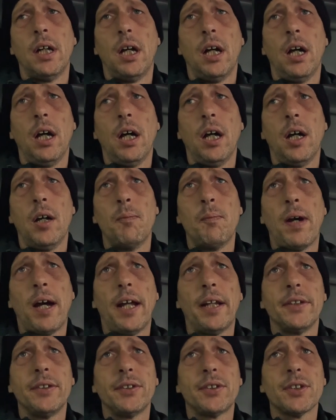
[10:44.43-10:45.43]

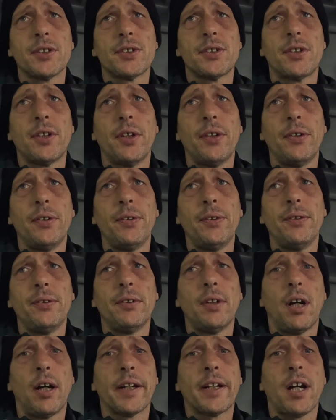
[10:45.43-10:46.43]
and just
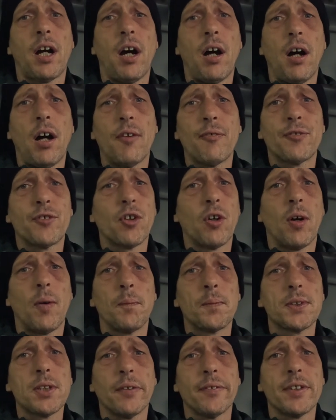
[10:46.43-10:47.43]
do like calf
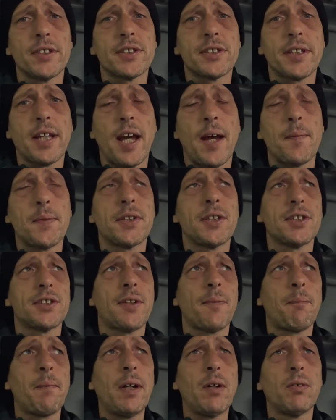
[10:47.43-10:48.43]
drops on the steps
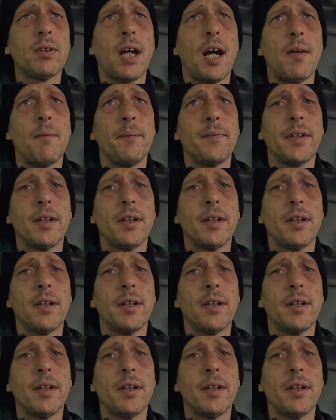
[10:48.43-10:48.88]
just to build up